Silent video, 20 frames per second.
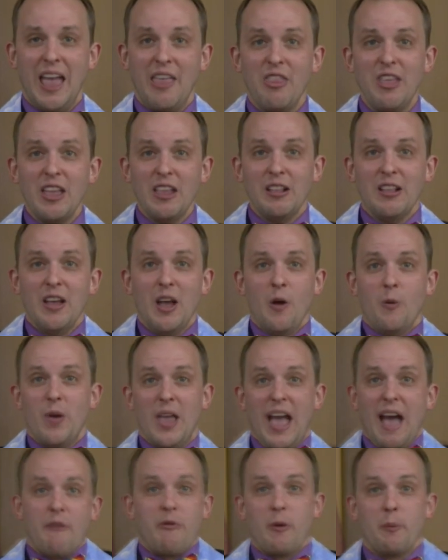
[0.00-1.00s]
And then
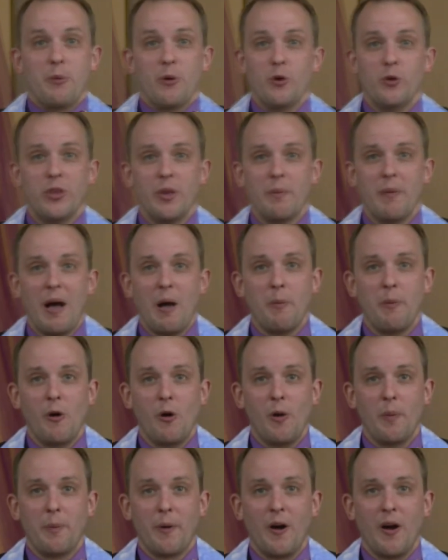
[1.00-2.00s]
we have a booth at
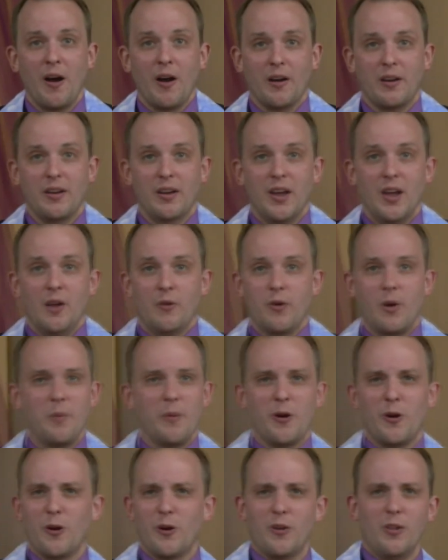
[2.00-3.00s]
Balboa Park
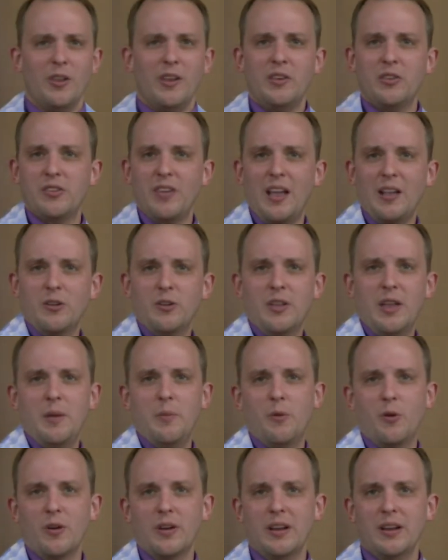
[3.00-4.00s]
from early
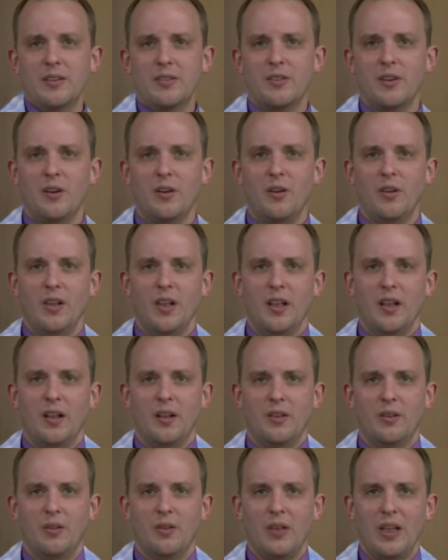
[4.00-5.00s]
Saturday morning until
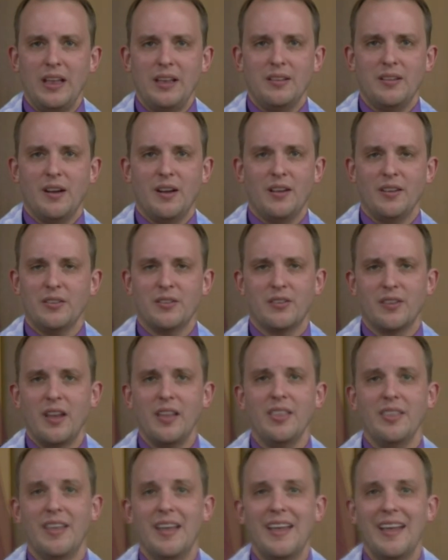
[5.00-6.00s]
late on
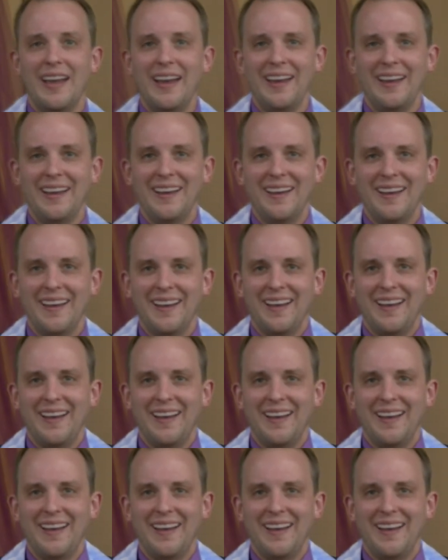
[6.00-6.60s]
Sunday.